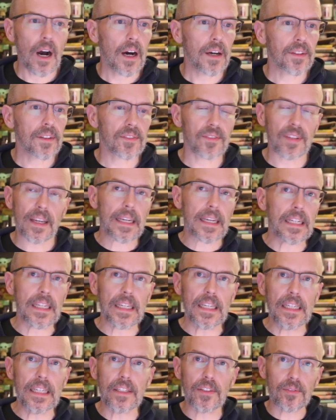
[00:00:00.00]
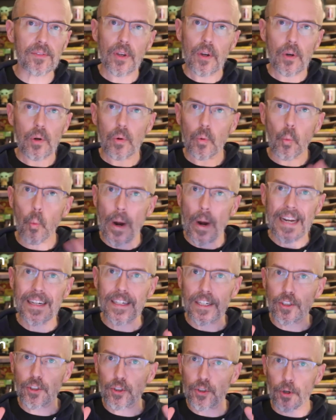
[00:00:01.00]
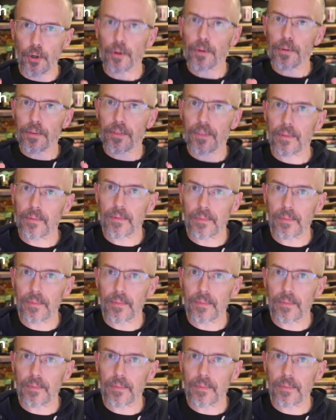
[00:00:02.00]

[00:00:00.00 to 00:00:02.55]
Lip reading: second is weight and girth.